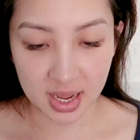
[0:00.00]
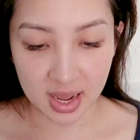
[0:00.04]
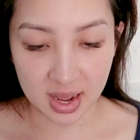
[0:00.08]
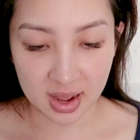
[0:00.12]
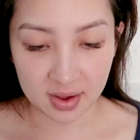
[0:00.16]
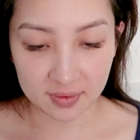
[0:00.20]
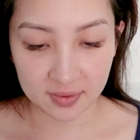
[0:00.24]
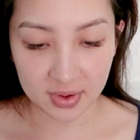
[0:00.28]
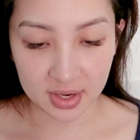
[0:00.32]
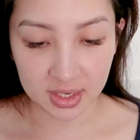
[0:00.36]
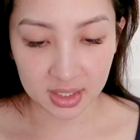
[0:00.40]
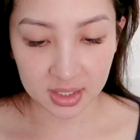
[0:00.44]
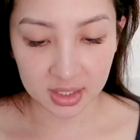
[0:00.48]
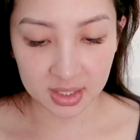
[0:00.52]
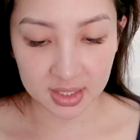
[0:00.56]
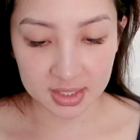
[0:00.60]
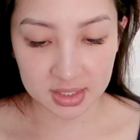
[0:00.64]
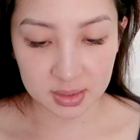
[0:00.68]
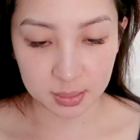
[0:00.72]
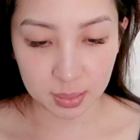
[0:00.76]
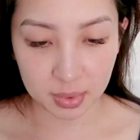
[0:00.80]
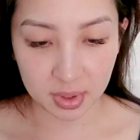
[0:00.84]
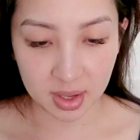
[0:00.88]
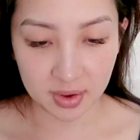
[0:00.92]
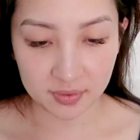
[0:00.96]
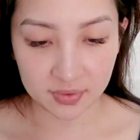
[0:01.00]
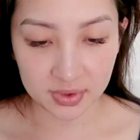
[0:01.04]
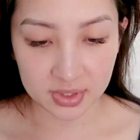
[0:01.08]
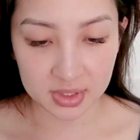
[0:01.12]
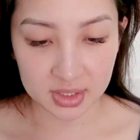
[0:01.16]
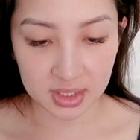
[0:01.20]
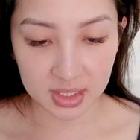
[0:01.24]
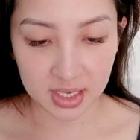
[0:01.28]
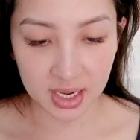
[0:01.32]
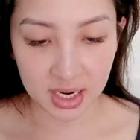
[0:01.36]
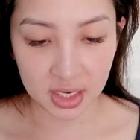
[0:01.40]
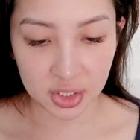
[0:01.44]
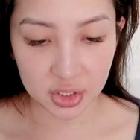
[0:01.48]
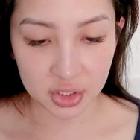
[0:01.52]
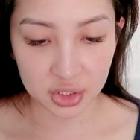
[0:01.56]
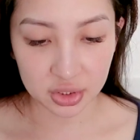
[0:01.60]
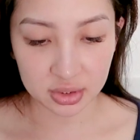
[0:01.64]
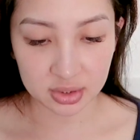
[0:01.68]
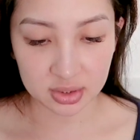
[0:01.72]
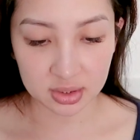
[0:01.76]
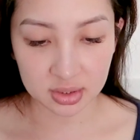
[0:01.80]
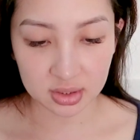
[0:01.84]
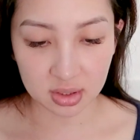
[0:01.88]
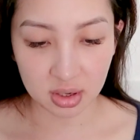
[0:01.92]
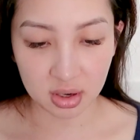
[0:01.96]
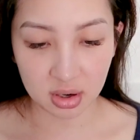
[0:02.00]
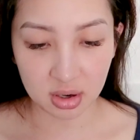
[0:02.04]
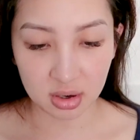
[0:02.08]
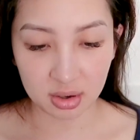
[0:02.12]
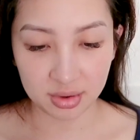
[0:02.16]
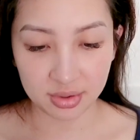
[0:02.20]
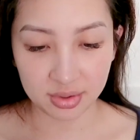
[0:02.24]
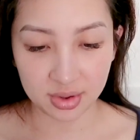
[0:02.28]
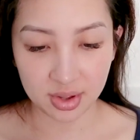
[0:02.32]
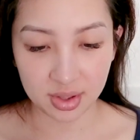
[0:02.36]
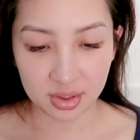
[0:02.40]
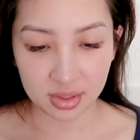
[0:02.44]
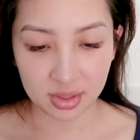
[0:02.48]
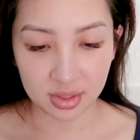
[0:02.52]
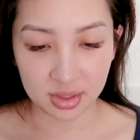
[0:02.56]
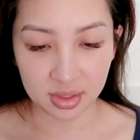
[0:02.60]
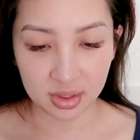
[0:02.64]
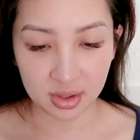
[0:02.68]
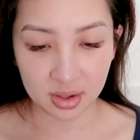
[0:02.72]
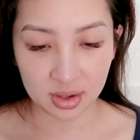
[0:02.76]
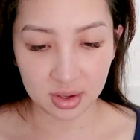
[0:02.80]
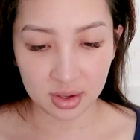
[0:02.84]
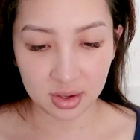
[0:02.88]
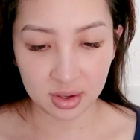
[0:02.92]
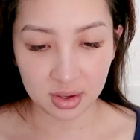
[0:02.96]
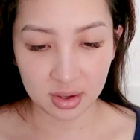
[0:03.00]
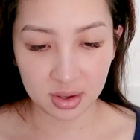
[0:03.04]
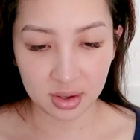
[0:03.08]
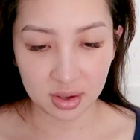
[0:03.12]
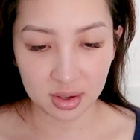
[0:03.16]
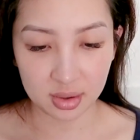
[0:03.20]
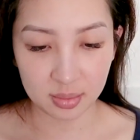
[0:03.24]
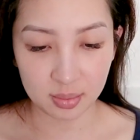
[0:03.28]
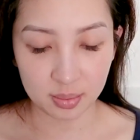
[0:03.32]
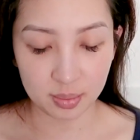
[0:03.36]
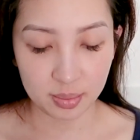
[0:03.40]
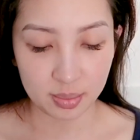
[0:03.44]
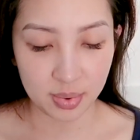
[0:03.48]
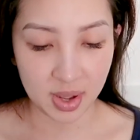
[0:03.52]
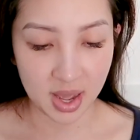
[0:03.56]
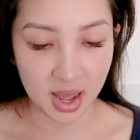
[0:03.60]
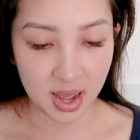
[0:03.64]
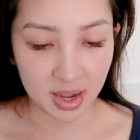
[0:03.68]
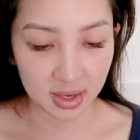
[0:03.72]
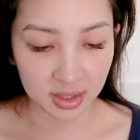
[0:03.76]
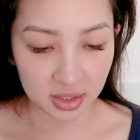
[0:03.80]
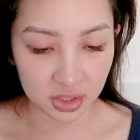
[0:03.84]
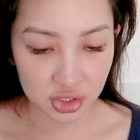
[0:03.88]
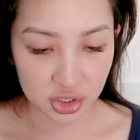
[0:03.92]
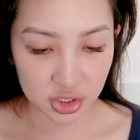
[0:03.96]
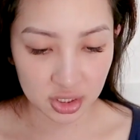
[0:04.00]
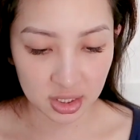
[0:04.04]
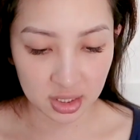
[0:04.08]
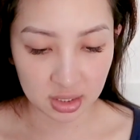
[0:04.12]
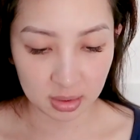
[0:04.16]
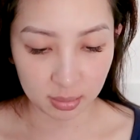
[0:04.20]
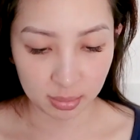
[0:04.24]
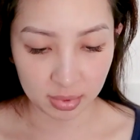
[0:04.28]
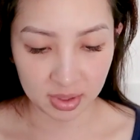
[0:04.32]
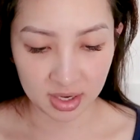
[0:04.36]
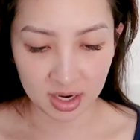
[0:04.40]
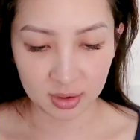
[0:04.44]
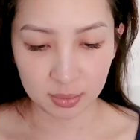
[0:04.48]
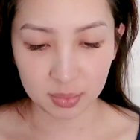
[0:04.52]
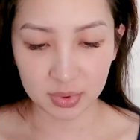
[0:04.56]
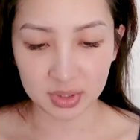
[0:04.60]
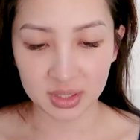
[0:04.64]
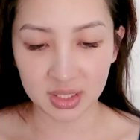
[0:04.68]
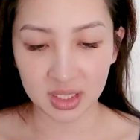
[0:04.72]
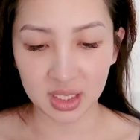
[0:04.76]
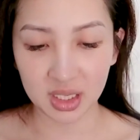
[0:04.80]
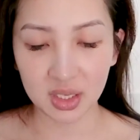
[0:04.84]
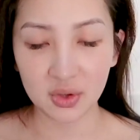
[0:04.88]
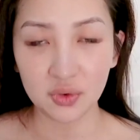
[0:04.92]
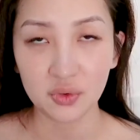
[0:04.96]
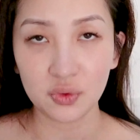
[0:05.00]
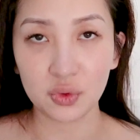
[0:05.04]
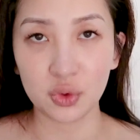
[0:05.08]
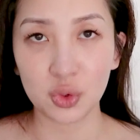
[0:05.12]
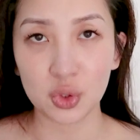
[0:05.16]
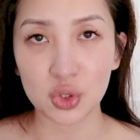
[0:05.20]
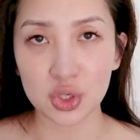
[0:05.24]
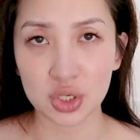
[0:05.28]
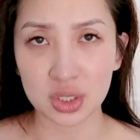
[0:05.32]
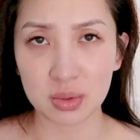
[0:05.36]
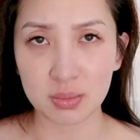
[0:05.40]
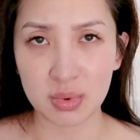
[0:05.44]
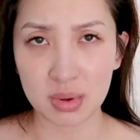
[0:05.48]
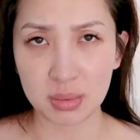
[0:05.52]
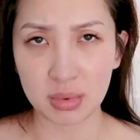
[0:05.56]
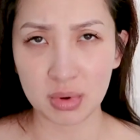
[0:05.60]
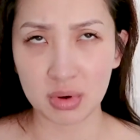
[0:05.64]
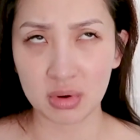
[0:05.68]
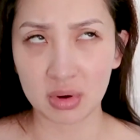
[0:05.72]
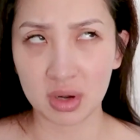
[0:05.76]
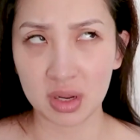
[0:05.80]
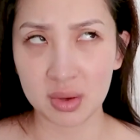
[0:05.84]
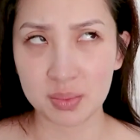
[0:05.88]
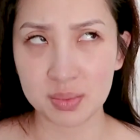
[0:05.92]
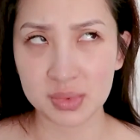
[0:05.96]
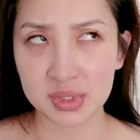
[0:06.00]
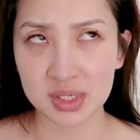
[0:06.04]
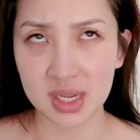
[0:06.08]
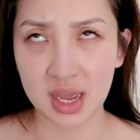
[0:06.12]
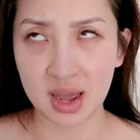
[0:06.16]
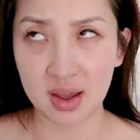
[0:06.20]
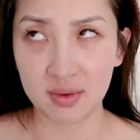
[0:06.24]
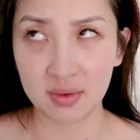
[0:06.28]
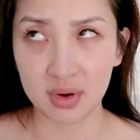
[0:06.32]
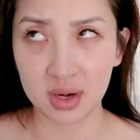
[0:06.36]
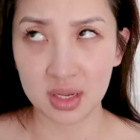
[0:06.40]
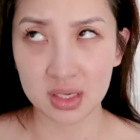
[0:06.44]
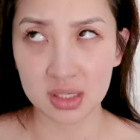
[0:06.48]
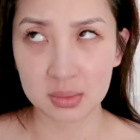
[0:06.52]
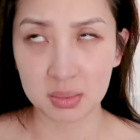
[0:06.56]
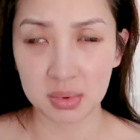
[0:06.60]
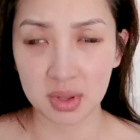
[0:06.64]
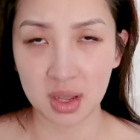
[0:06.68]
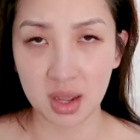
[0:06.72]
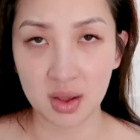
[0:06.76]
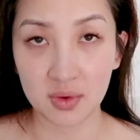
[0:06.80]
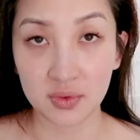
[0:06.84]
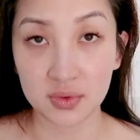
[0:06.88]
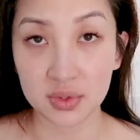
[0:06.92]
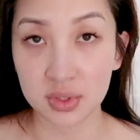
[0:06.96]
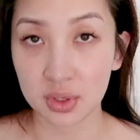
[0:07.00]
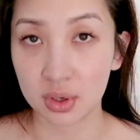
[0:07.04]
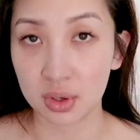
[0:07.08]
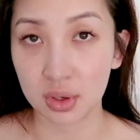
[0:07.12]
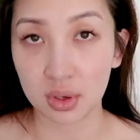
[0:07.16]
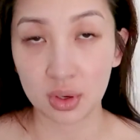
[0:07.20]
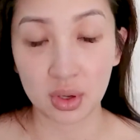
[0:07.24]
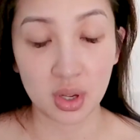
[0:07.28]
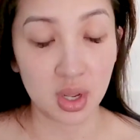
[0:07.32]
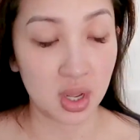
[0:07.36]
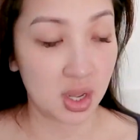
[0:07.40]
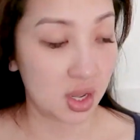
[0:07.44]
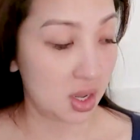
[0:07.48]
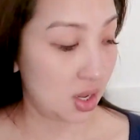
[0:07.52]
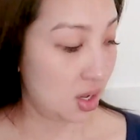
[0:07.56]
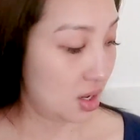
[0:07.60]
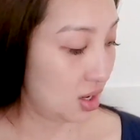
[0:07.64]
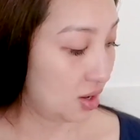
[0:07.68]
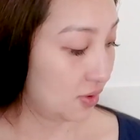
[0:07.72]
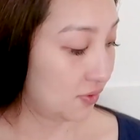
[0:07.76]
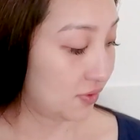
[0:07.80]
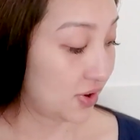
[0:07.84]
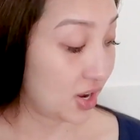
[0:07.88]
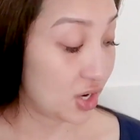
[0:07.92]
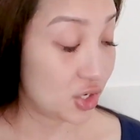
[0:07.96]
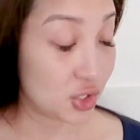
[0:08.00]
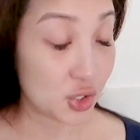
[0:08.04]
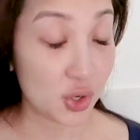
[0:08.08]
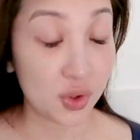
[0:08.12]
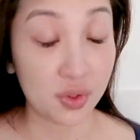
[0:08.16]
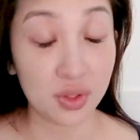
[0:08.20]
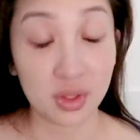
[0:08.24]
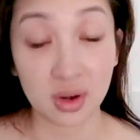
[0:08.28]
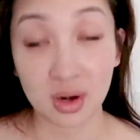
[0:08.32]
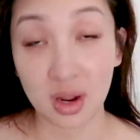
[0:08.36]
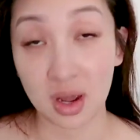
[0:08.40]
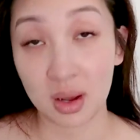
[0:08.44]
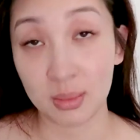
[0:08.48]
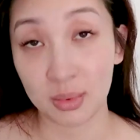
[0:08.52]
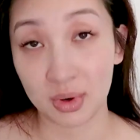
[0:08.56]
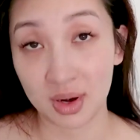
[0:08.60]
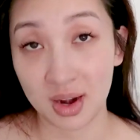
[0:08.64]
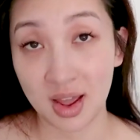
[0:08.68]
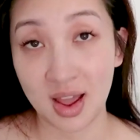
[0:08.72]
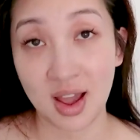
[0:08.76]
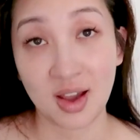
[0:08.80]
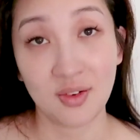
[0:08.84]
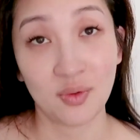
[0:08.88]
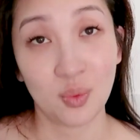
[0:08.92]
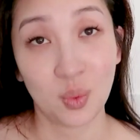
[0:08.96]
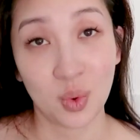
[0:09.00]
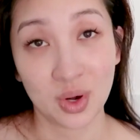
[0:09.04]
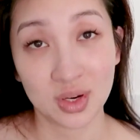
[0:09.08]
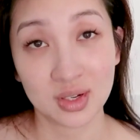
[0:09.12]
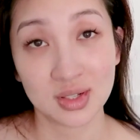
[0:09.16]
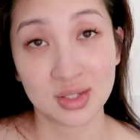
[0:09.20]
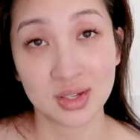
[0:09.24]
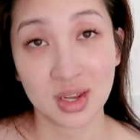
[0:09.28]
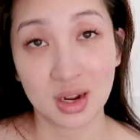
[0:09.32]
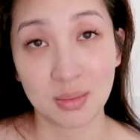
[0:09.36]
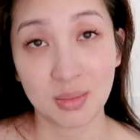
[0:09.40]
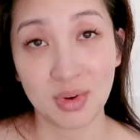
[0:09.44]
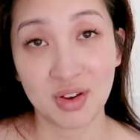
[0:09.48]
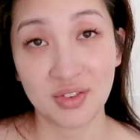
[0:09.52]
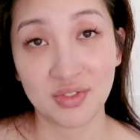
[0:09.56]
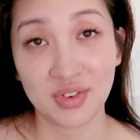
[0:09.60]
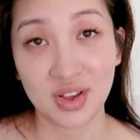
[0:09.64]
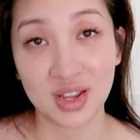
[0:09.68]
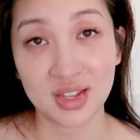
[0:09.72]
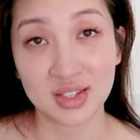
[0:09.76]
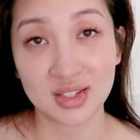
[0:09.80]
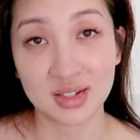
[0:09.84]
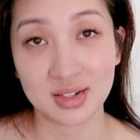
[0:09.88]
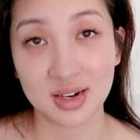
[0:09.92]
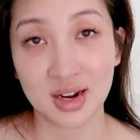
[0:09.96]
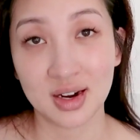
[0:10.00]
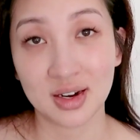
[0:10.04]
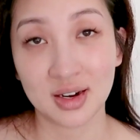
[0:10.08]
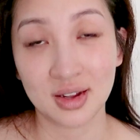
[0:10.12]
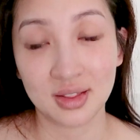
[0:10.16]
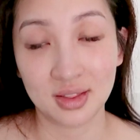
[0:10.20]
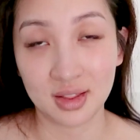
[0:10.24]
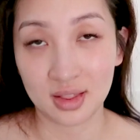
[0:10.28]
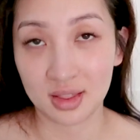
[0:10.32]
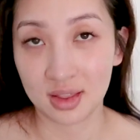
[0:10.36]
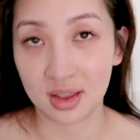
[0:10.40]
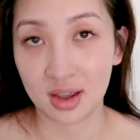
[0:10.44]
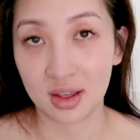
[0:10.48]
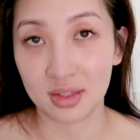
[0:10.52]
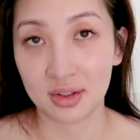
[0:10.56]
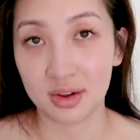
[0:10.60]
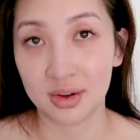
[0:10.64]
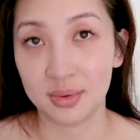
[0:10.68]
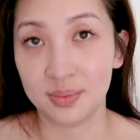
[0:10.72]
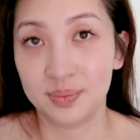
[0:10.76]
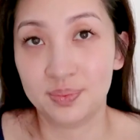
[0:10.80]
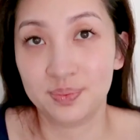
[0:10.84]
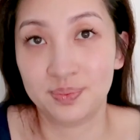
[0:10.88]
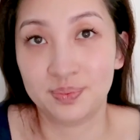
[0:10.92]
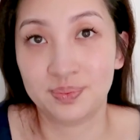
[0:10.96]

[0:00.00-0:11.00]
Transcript: have any SPF indications on the packaging, but I believe usually BB creams have an SPF, so if I don't, then I'm going to have one side of my face darker than the other.